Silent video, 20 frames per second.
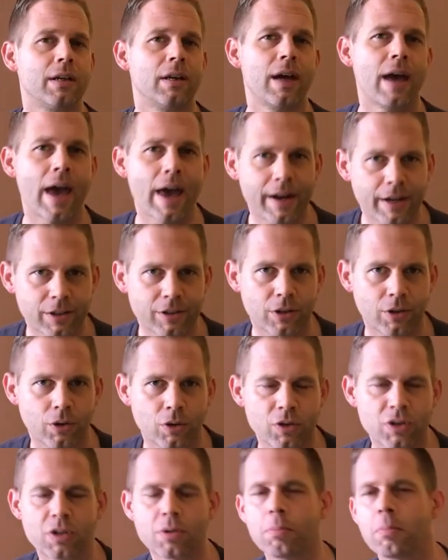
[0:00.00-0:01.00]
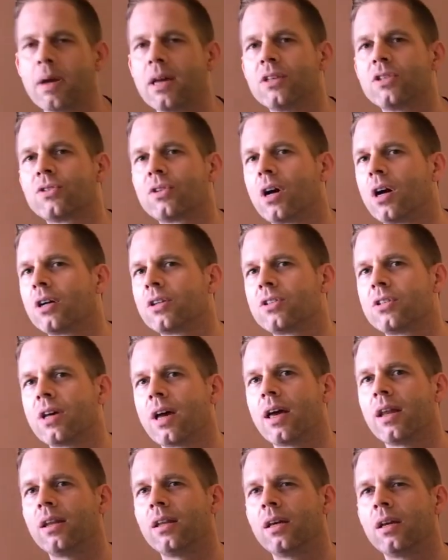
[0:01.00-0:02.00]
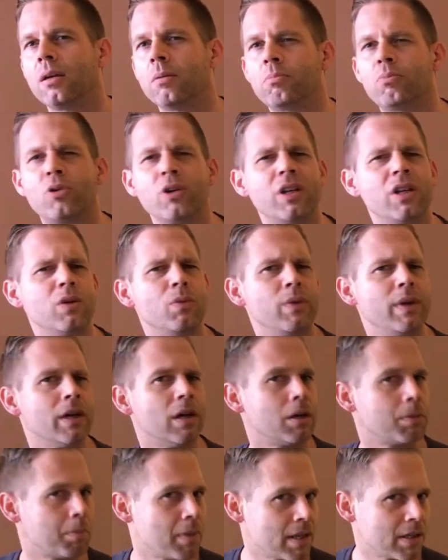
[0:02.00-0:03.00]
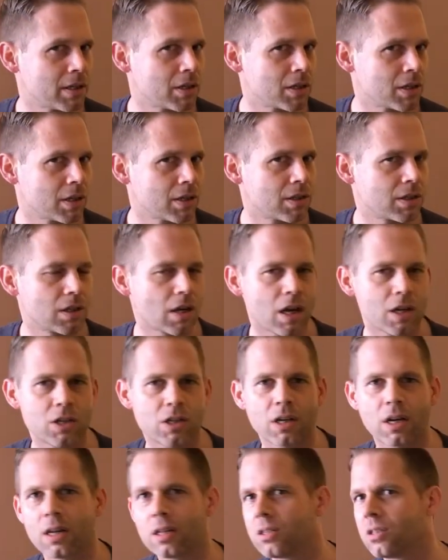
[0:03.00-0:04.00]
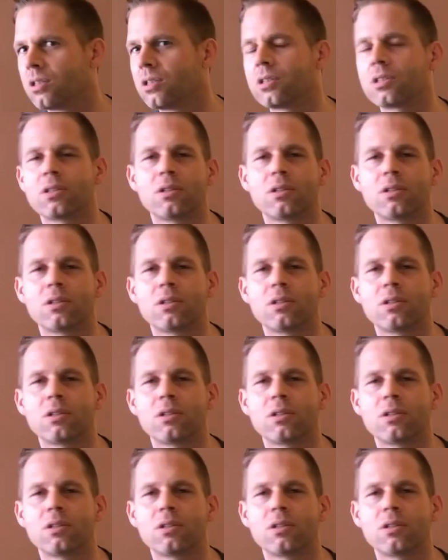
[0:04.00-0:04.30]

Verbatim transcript: anecdotes may start sending pretty weird messages such as,